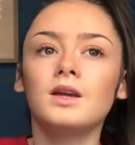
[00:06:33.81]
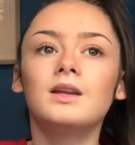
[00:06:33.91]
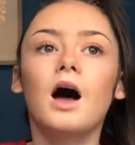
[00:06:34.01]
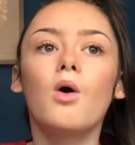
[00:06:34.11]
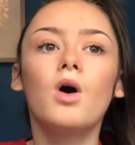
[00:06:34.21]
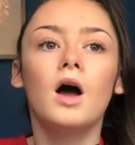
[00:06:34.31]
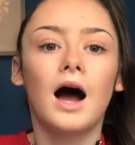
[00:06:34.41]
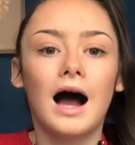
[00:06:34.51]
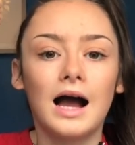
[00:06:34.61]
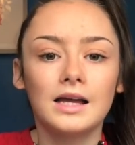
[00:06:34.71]
Now,
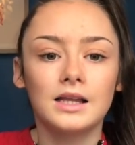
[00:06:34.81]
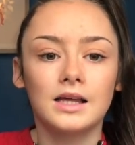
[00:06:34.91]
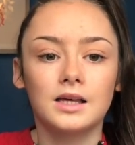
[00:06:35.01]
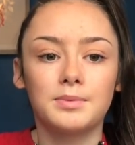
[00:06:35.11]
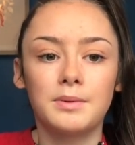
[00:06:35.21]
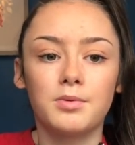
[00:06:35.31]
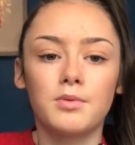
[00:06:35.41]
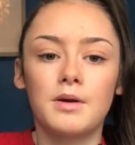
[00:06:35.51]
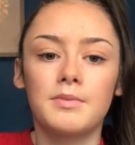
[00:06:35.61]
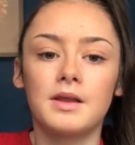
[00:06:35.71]
people
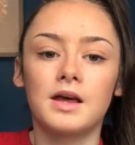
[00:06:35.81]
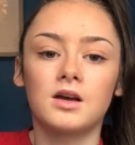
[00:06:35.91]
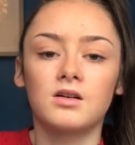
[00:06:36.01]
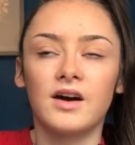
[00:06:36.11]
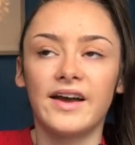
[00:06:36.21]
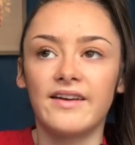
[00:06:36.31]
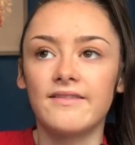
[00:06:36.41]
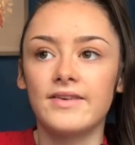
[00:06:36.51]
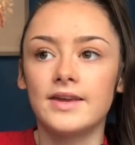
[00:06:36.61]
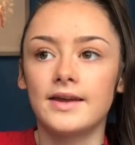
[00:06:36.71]
might be like, oh, I hate
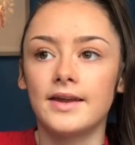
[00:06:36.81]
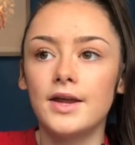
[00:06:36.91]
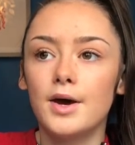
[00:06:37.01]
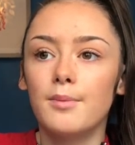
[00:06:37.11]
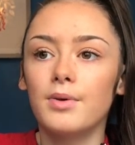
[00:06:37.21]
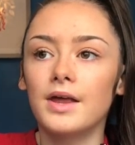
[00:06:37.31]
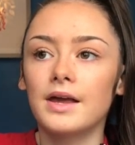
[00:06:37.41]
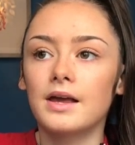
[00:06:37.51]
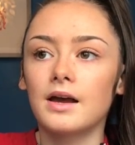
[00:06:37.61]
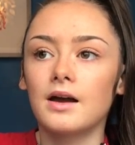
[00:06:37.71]
reading, but
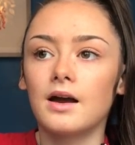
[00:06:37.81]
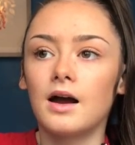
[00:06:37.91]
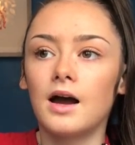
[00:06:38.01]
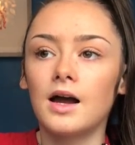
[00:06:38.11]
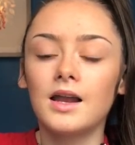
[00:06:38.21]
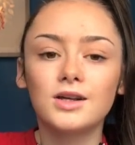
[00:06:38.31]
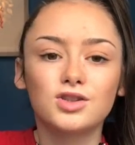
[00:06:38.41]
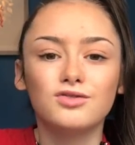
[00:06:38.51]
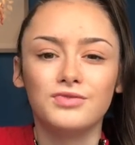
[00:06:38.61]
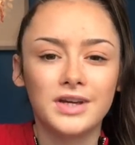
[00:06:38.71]
I
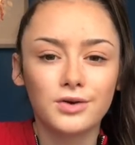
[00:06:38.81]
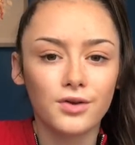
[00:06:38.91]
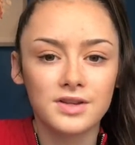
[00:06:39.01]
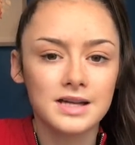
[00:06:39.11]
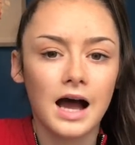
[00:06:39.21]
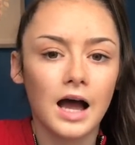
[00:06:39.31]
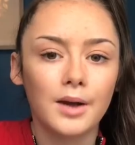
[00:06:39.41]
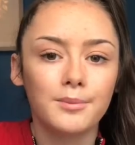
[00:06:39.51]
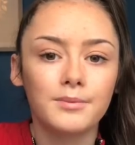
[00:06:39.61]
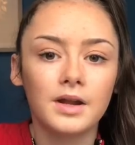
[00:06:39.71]
don't read all the
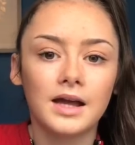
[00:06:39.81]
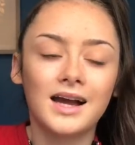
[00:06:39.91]
time.